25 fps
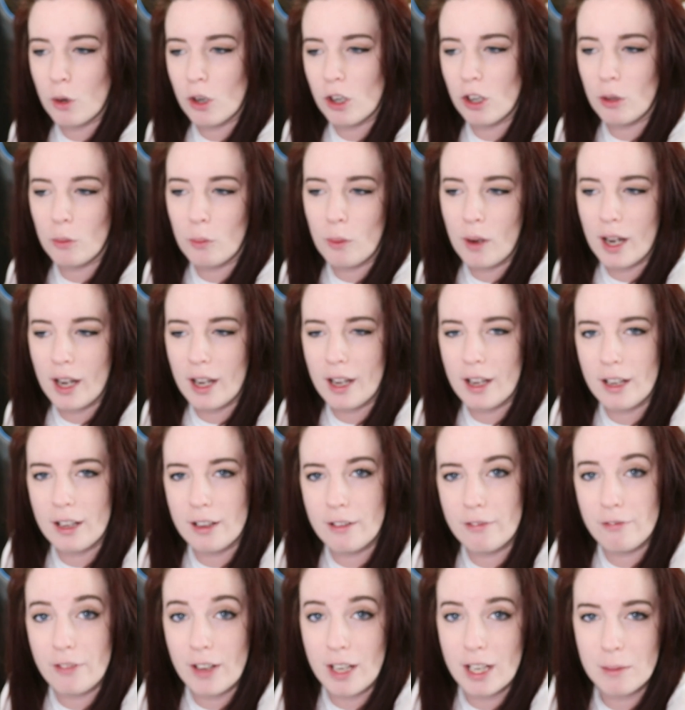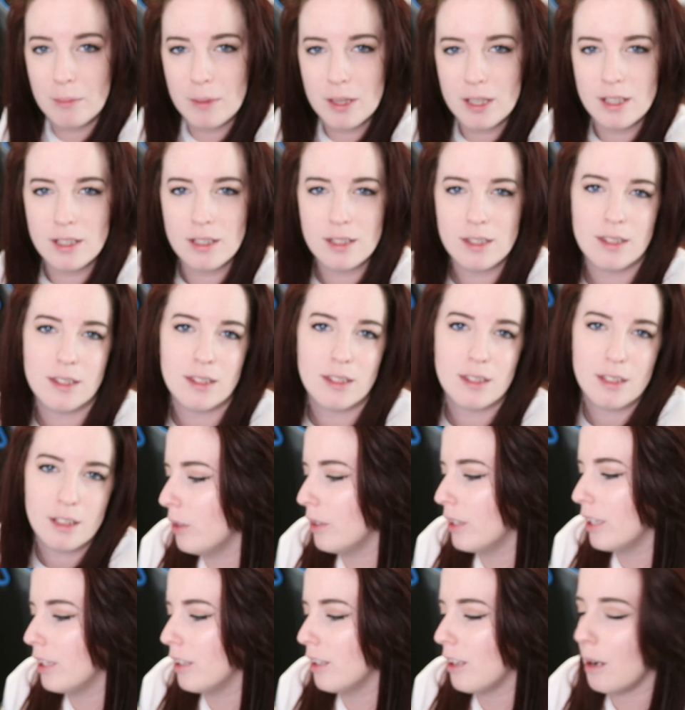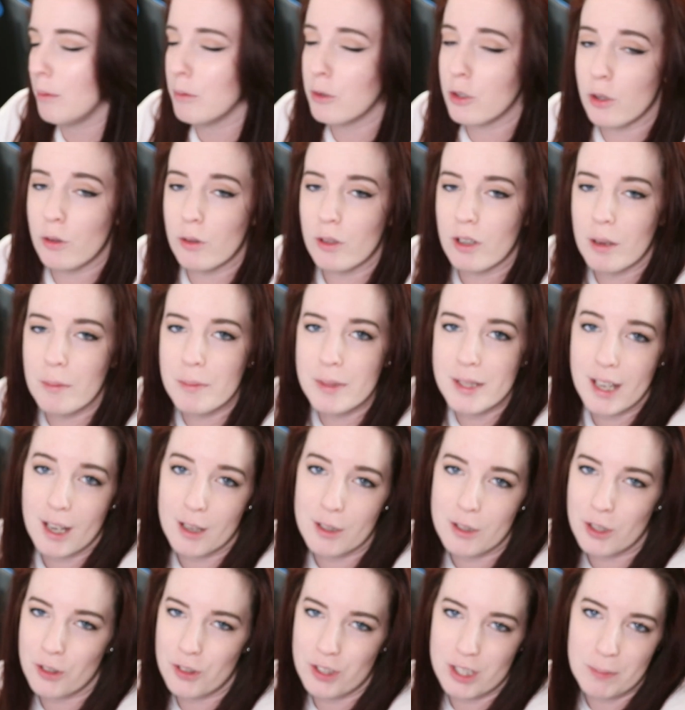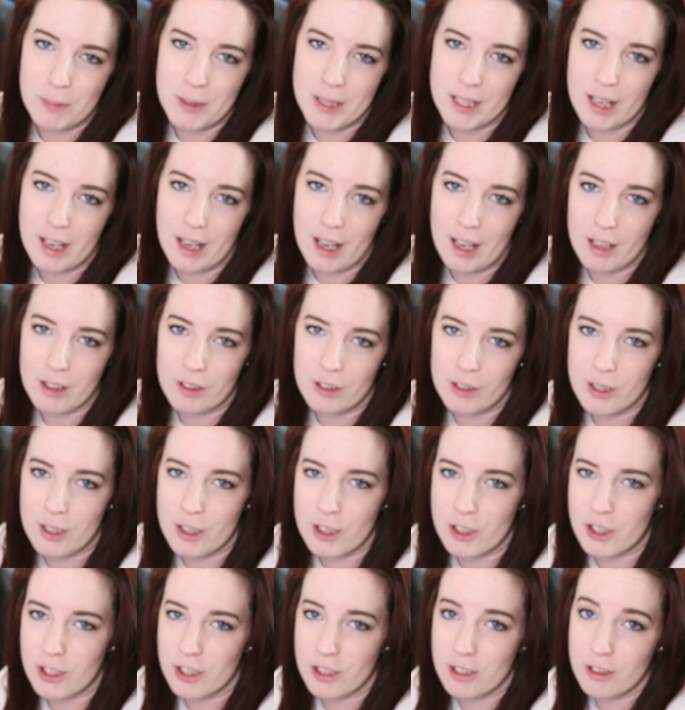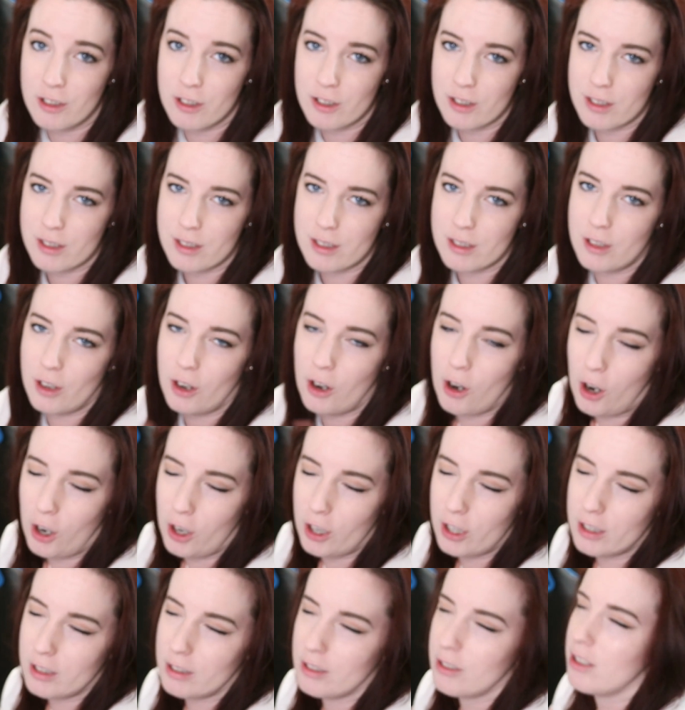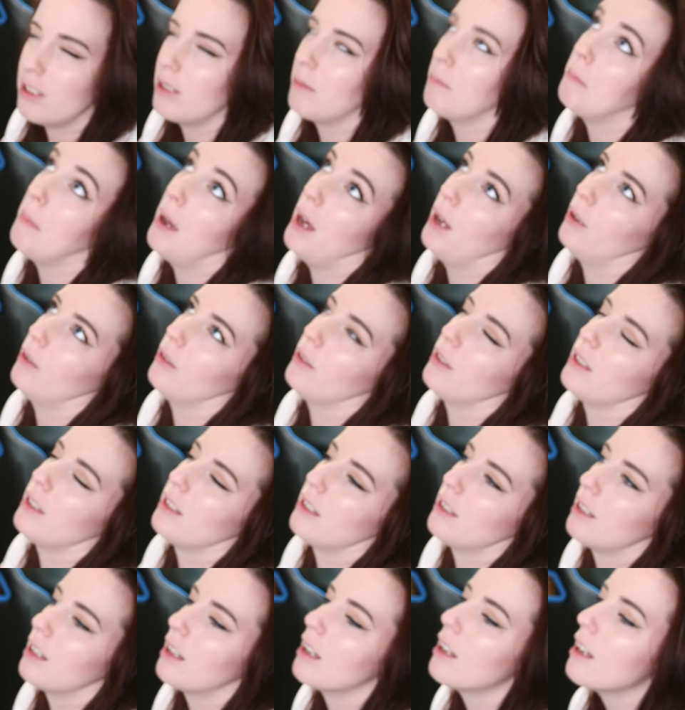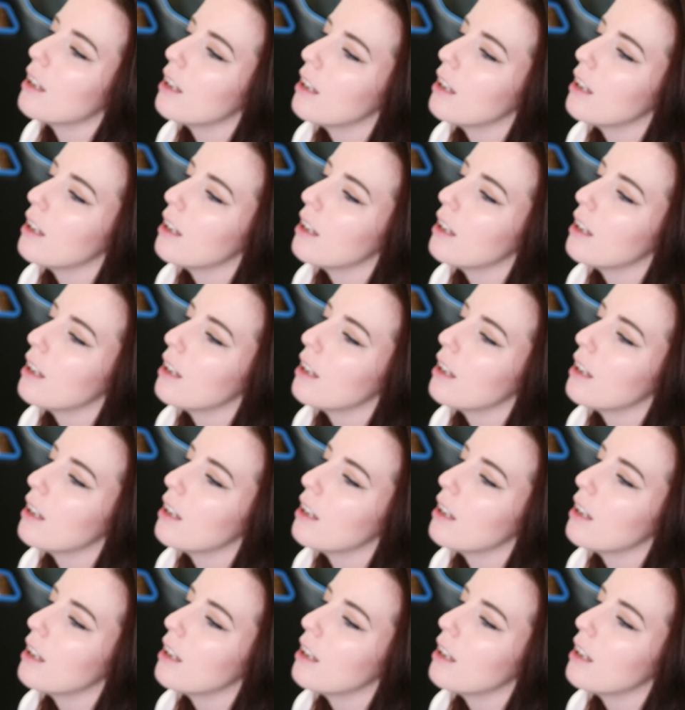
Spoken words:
Worldwide Famous. And then Namjoon comes out, starts speaking English, and your heart just melts.